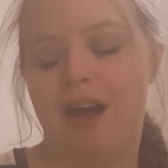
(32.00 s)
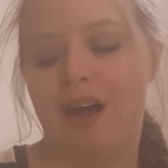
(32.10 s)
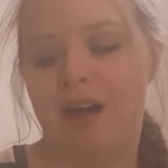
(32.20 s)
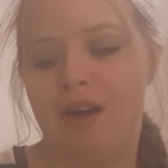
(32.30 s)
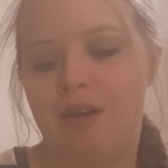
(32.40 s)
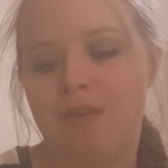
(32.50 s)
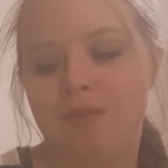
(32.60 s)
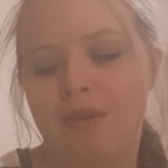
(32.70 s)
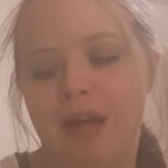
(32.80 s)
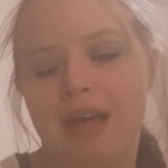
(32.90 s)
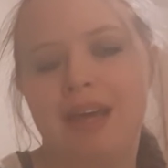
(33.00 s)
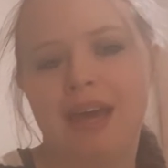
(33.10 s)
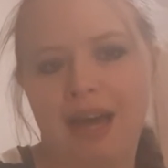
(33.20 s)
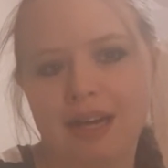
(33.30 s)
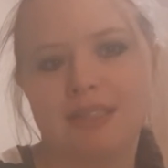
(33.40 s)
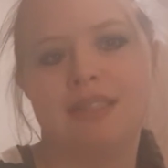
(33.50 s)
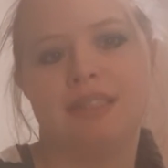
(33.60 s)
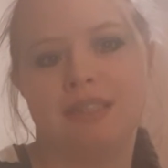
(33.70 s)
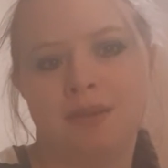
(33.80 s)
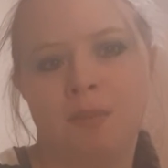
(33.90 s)
Um,
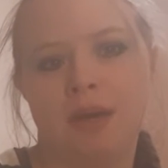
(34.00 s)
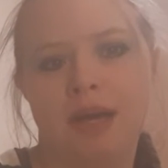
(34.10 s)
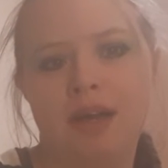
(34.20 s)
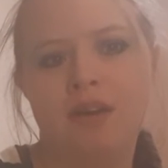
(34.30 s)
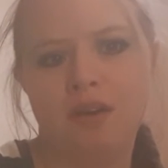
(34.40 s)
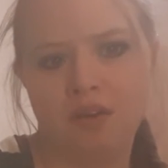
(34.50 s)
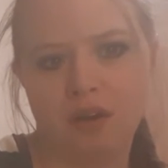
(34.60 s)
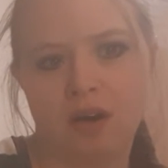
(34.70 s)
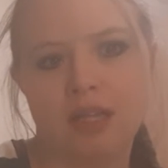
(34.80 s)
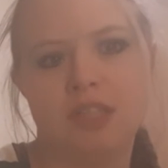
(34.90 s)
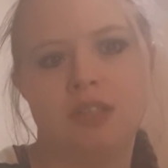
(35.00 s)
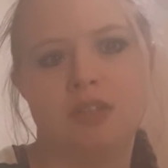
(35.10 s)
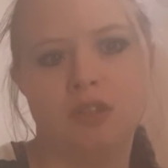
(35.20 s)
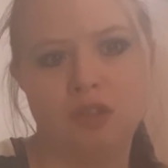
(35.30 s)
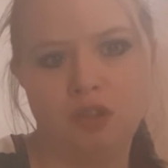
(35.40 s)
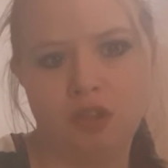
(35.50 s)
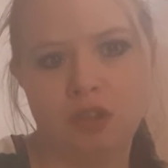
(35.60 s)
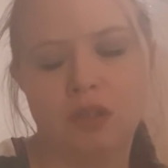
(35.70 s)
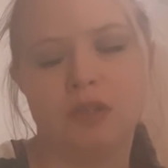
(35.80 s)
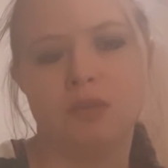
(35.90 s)
yes, being nice
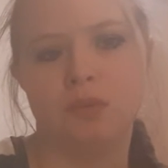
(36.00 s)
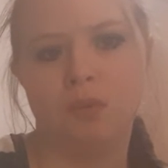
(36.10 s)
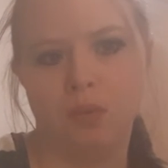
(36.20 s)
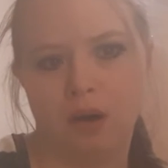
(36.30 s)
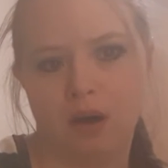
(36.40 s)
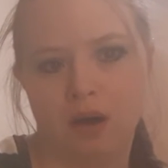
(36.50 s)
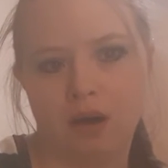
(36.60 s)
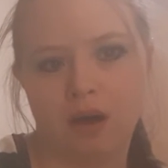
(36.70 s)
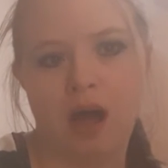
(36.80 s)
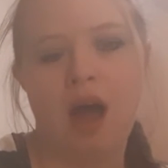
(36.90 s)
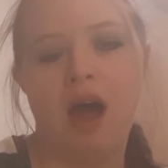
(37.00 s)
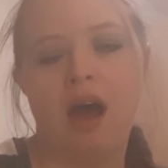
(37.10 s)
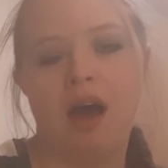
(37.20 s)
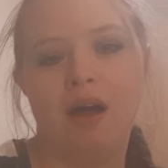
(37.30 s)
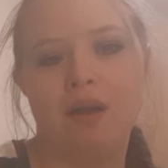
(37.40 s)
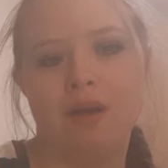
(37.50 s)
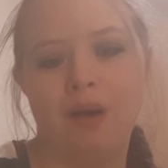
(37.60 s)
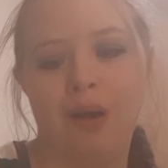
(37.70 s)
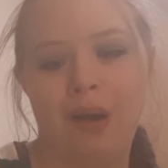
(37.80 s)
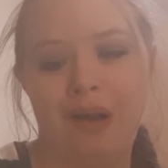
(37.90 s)
does work. A
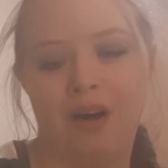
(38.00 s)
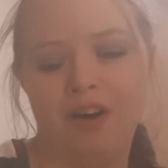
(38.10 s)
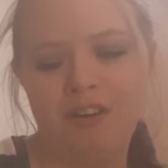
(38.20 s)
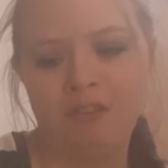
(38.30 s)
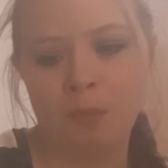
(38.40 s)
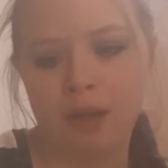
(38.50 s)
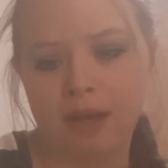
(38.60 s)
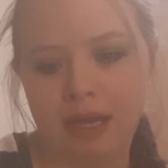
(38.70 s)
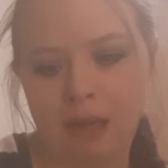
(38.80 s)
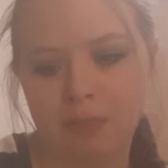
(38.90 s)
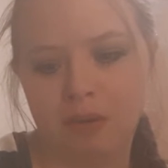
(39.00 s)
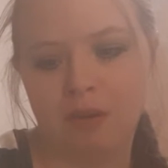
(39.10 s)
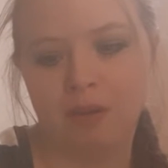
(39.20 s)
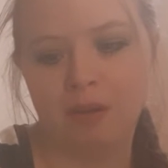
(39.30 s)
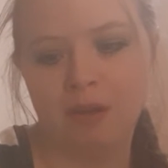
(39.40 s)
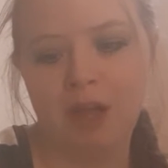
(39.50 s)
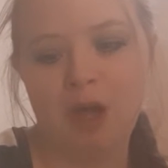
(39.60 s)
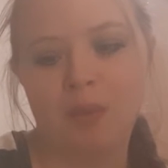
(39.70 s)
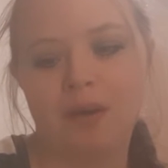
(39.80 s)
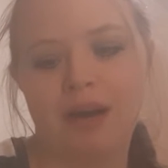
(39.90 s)
lot of people
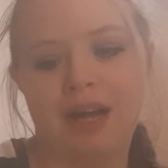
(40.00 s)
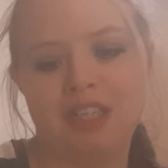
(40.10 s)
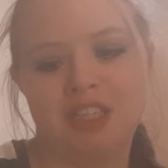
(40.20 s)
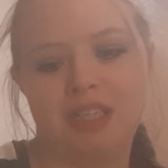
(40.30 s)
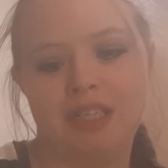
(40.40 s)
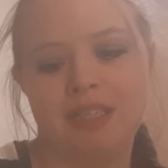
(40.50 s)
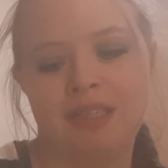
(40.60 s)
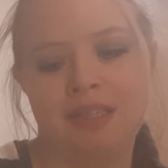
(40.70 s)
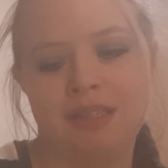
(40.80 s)
will actually